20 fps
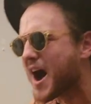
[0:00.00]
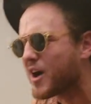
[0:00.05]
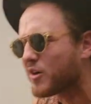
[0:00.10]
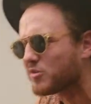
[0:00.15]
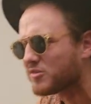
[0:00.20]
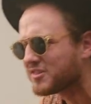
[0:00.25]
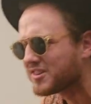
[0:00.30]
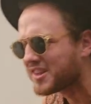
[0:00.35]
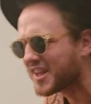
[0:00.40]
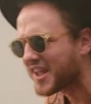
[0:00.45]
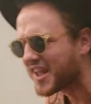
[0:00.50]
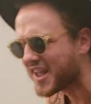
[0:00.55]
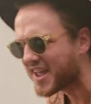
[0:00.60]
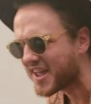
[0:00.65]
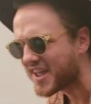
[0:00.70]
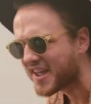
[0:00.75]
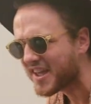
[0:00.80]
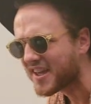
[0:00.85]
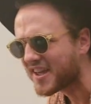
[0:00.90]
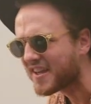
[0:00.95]
out
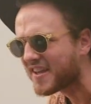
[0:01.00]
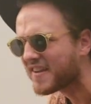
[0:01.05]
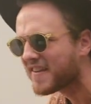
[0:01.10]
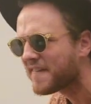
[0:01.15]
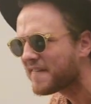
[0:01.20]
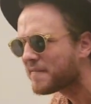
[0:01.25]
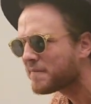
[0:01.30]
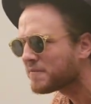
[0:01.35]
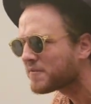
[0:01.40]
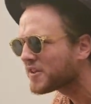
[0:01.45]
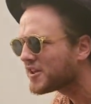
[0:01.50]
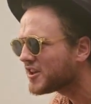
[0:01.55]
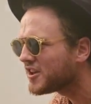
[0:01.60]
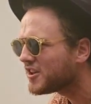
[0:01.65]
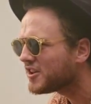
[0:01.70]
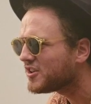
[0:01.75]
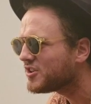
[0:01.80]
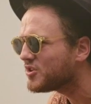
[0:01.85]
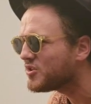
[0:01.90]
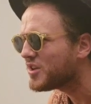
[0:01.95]
there.
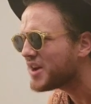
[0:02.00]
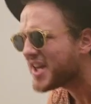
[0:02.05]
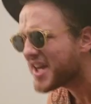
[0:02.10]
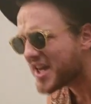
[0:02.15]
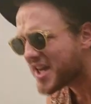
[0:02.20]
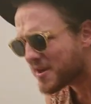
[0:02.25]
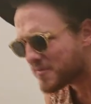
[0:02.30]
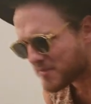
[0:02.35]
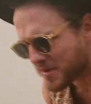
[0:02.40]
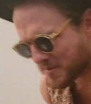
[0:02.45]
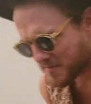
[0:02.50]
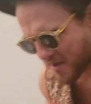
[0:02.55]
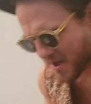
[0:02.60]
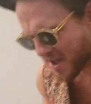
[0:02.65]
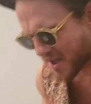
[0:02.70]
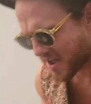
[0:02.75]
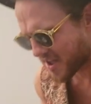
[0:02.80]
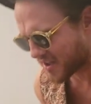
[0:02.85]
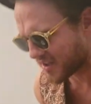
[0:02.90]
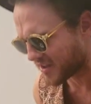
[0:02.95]
You hear me,
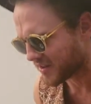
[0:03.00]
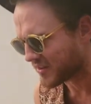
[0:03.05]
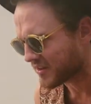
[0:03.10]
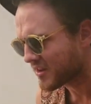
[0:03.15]
man?